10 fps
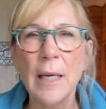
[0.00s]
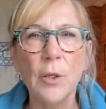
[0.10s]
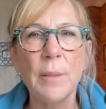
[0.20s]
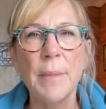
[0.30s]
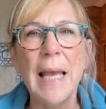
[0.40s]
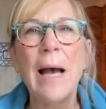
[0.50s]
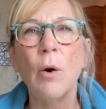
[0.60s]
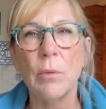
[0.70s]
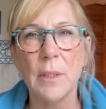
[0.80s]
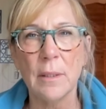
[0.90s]
going to be
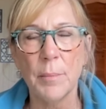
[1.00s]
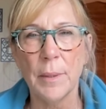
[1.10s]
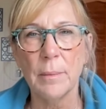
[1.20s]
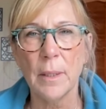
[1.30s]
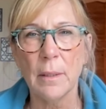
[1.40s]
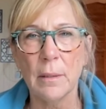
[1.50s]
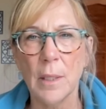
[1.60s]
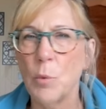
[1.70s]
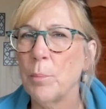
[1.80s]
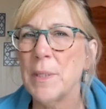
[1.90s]
out in the public. He
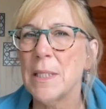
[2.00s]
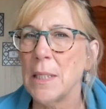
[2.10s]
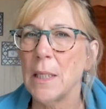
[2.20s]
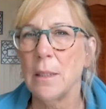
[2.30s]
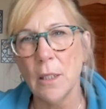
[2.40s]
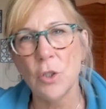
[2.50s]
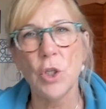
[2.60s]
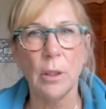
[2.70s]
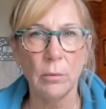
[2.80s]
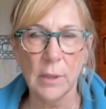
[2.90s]
won't be seen in a
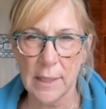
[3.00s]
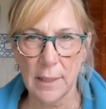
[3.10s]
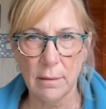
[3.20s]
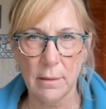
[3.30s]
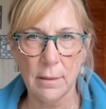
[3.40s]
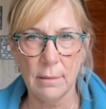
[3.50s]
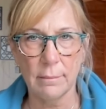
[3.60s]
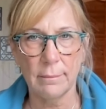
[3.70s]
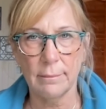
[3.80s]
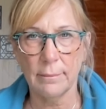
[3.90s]
general sense
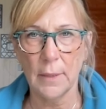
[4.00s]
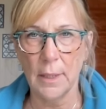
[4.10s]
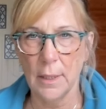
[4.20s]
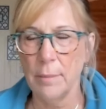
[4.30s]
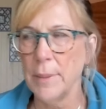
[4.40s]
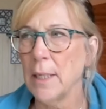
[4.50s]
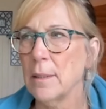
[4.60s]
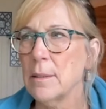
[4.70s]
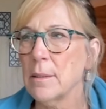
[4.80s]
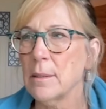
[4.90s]

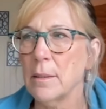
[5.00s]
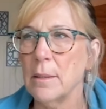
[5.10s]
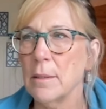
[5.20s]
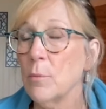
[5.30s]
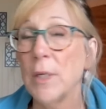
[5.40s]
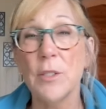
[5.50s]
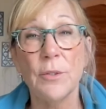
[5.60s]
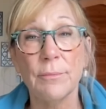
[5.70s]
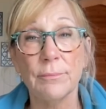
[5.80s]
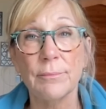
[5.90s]
because he doesn't want
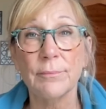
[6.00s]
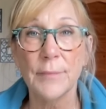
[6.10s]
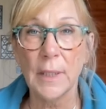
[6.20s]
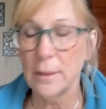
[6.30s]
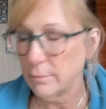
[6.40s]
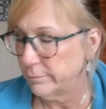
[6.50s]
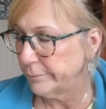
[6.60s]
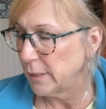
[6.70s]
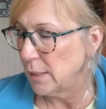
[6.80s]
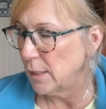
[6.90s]
to and
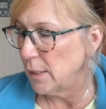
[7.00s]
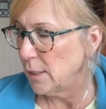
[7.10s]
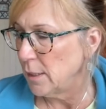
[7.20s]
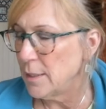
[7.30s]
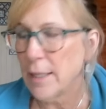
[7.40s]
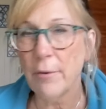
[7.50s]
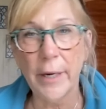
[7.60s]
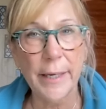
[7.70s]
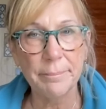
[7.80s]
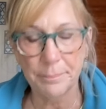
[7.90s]
he's not
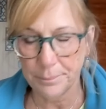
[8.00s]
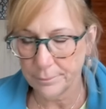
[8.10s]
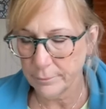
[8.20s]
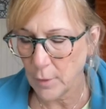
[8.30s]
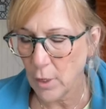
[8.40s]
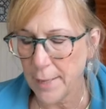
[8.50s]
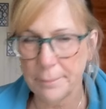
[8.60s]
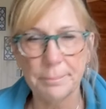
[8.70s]
ready. Okay.